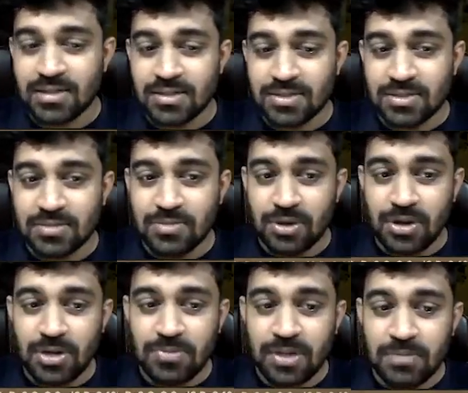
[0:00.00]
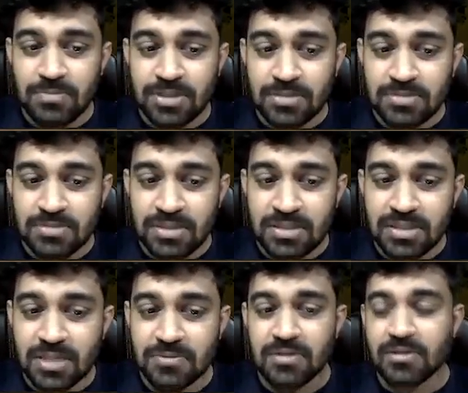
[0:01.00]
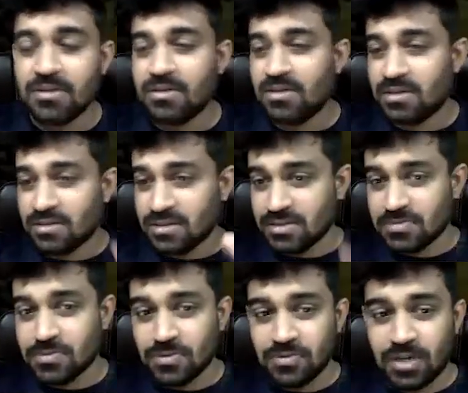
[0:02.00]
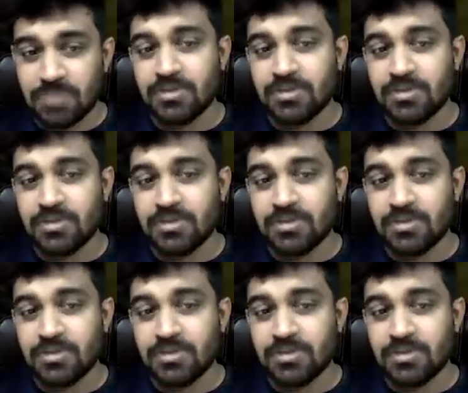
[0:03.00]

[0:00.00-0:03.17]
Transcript: So it's important to play bishop g7, this move,